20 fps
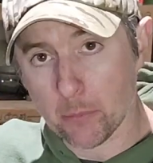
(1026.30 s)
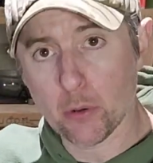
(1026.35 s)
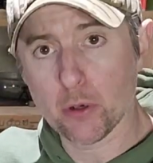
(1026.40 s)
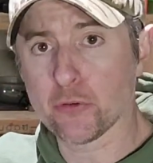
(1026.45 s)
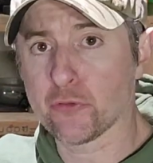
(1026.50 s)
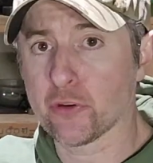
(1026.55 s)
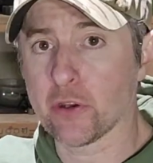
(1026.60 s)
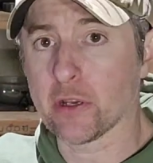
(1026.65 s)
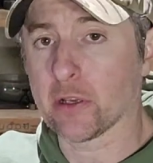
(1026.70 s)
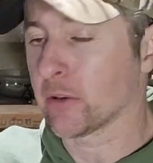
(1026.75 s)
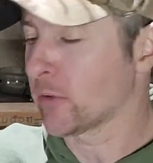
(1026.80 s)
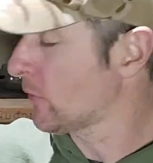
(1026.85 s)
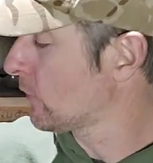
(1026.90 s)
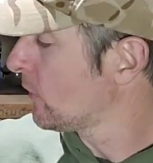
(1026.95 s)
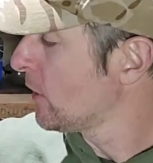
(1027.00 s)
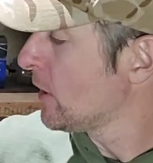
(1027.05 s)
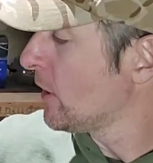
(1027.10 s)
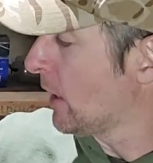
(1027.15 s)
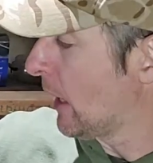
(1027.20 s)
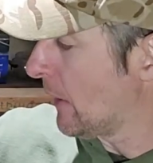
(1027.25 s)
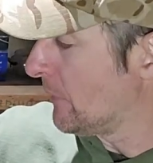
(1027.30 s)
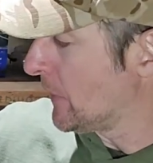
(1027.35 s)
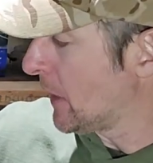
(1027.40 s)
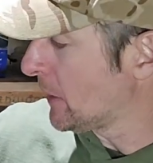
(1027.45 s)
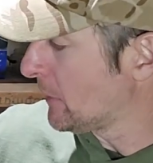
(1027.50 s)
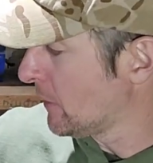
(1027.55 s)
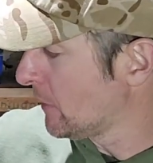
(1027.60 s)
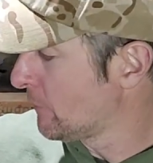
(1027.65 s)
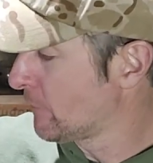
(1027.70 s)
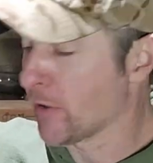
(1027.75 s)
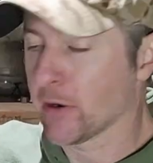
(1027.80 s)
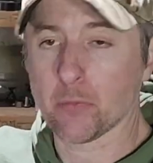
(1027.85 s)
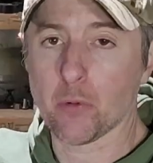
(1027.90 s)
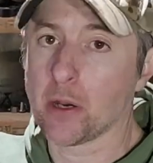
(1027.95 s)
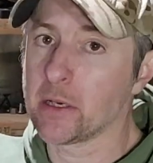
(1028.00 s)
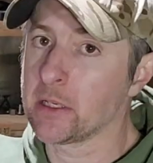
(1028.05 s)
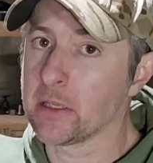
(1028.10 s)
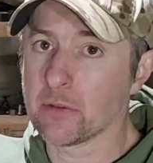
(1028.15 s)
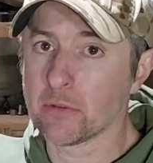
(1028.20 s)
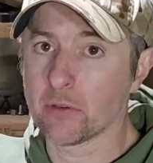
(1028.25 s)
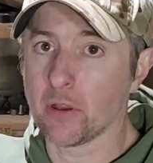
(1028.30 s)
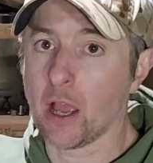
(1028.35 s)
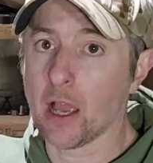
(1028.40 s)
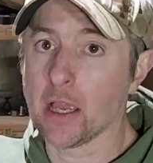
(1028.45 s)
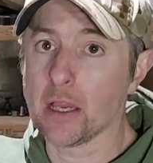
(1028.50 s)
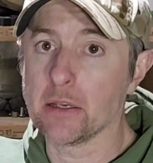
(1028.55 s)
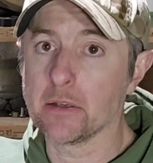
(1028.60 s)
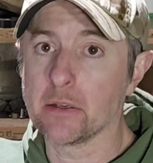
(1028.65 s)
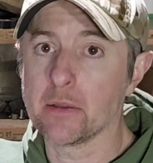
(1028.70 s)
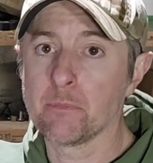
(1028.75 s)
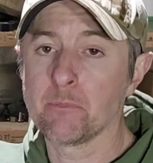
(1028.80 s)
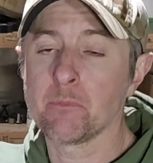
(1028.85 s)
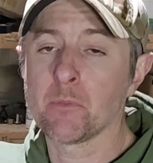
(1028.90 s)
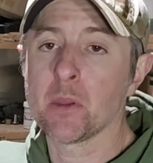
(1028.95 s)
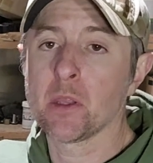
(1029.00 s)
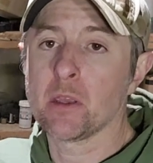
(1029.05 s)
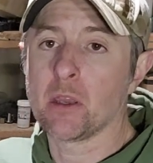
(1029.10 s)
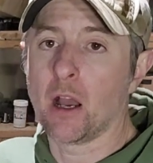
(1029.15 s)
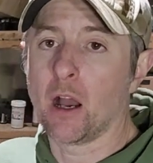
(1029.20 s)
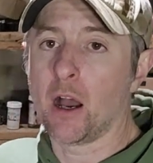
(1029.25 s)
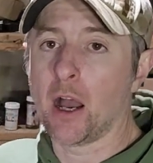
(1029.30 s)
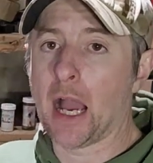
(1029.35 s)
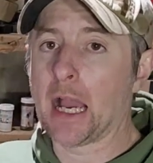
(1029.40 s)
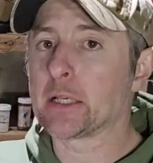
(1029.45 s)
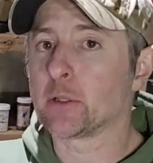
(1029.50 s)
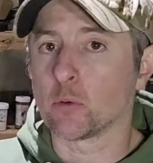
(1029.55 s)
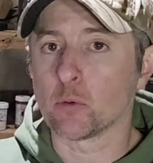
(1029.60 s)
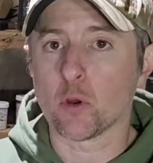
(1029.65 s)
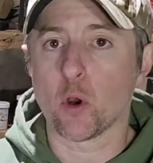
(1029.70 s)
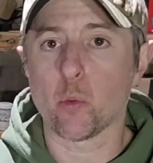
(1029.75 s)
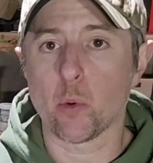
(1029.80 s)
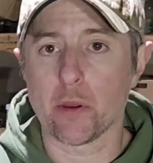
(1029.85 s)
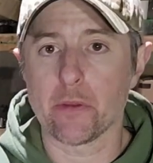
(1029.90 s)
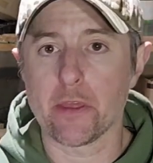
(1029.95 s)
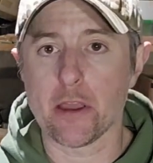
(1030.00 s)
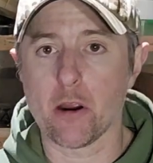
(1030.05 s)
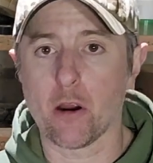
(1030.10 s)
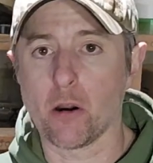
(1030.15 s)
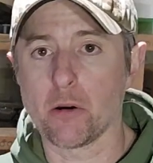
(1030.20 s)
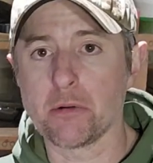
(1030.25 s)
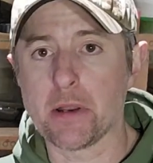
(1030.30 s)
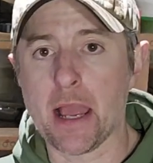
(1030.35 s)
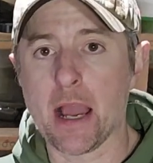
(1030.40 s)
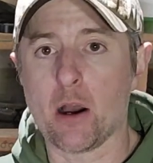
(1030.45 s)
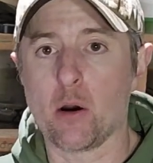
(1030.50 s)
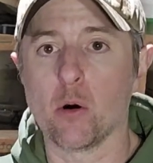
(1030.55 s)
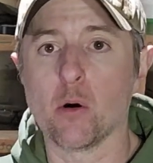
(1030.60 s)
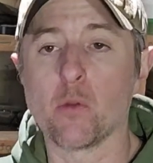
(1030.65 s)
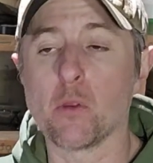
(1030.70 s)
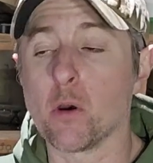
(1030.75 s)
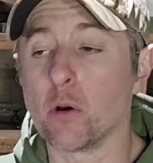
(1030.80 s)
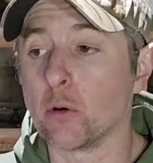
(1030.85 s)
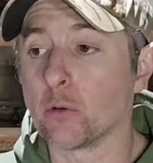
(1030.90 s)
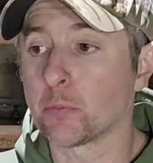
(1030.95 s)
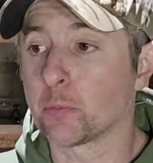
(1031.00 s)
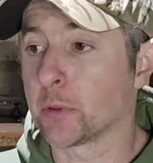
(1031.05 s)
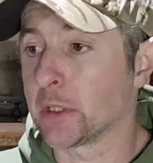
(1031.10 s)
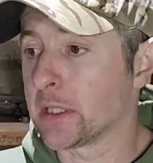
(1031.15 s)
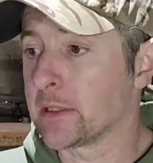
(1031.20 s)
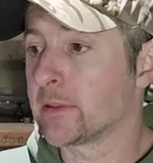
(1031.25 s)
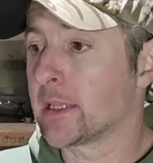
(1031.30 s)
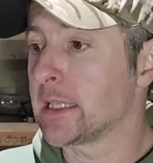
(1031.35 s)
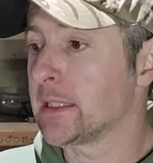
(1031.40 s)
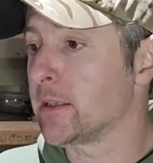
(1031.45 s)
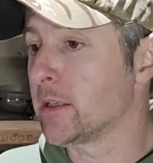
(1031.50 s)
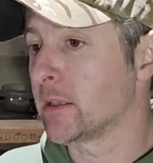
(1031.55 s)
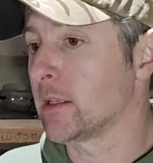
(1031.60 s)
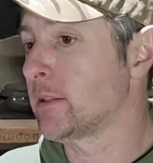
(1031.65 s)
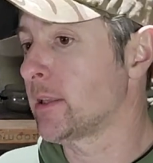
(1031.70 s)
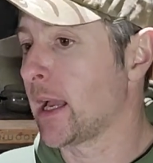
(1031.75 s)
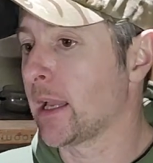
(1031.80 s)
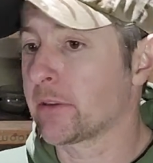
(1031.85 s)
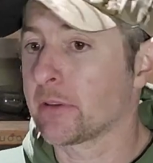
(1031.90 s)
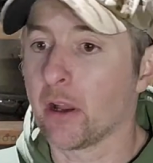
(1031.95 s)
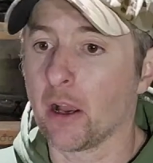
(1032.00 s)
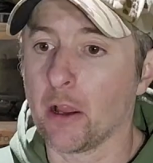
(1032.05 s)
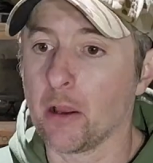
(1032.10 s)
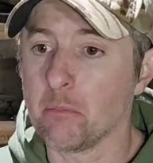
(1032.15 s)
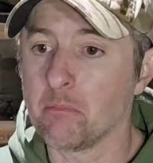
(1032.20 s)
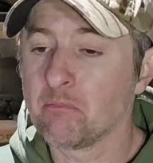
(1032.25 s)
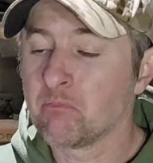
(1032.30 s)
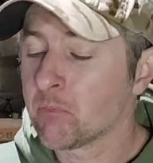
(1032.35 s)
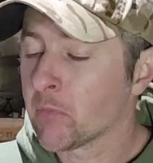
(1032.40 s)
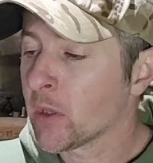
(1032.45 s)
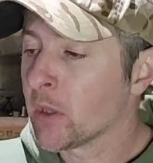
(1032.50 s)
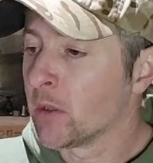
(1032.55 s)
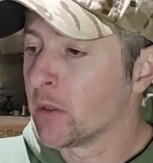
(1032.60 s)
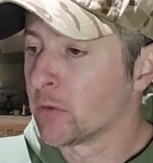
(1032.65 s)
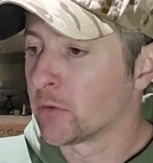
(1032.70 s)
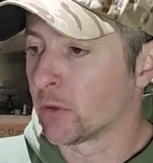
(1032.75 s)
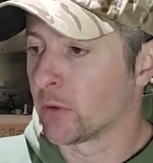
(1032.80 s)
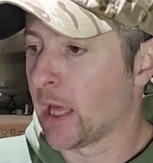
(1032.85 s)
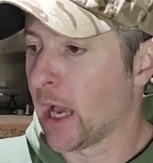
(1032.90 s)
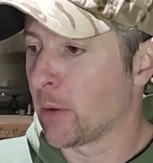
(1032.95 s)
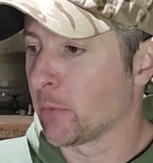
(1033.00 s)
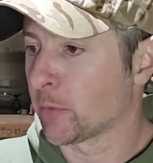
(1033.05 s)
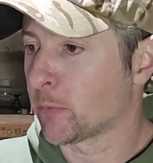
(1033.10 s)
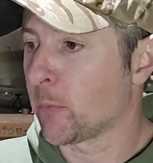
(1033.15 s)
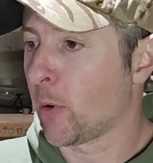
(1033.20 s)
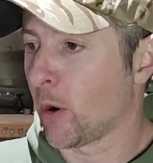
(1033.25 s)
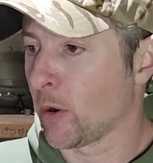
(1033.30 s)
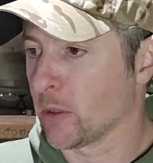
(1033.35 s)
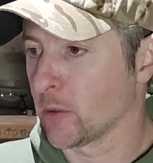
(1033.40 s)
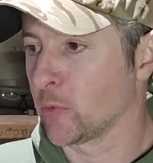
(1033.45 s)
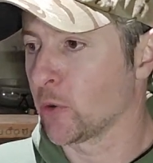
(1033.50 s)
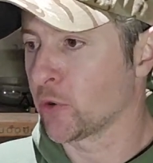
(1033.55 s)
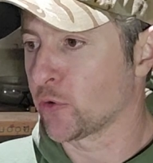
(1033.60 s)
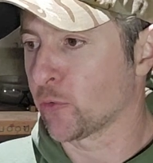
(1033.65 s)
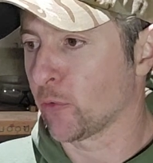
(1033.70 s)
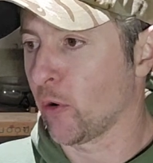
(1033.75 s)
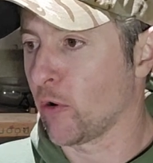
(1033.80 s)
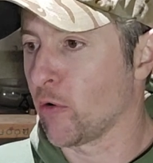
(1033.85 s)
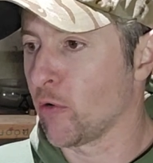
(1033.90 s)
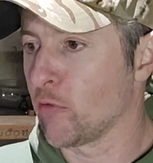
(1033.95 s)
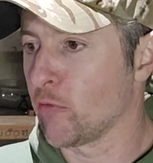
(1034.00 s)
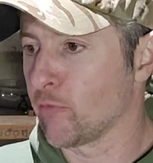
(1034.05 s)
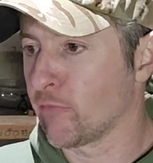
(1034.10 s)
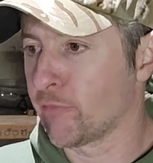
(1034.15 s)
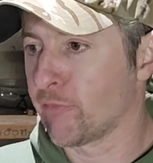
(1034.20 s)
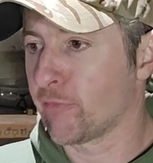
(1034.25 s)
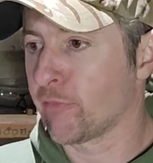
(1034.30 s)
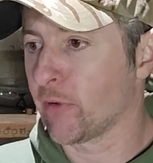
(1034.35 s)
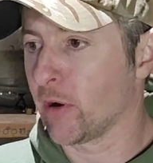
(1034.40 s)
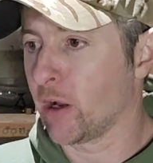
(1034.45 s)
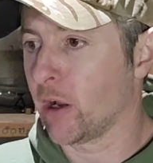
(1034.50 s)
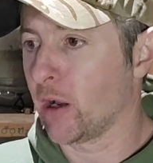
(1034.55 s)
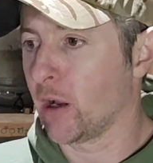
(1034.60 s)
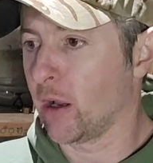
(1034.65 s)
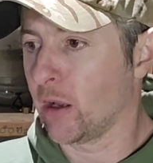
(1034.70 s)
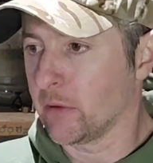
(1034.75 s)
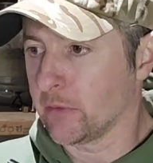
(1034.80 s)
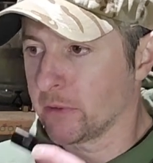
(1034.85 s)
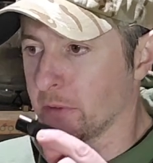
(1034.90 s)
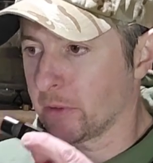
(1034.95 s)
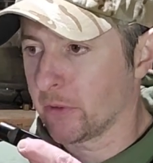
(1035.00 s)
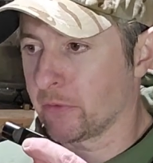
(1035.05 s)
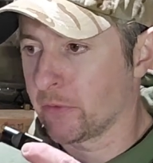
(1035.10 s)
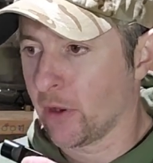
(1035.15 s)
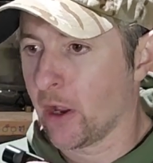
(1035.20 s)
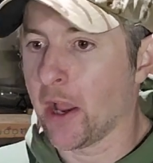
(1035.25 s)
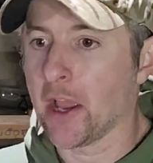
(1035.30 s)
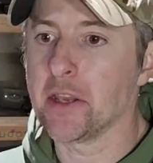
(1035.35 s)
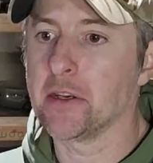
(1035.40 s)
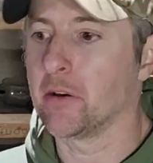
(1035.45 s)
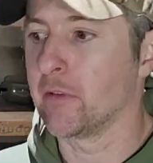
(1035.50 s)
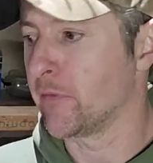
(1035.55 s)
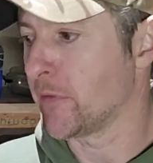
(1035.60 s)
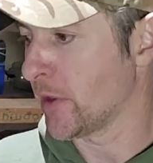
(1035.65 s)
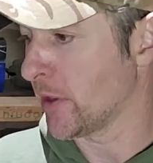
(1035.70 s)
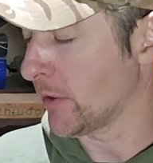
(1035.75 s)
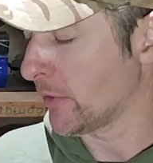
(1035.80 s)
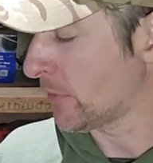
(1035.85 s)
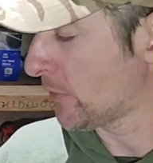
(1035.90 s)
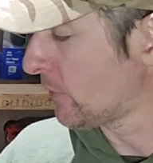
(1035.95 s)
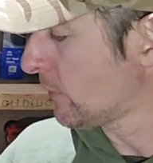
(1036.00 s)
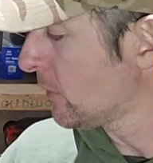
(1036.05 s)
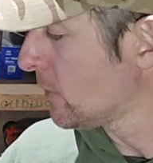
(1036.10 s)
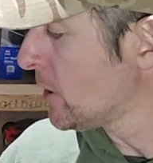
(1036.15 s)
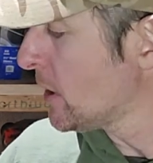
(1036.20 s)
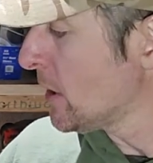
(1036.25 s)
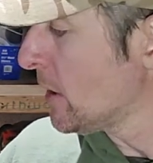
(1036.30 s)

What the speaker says: bushings, and they did fit right inside. I don't know where they are now on those, but they did at that time. So that was part of what drove the design of this.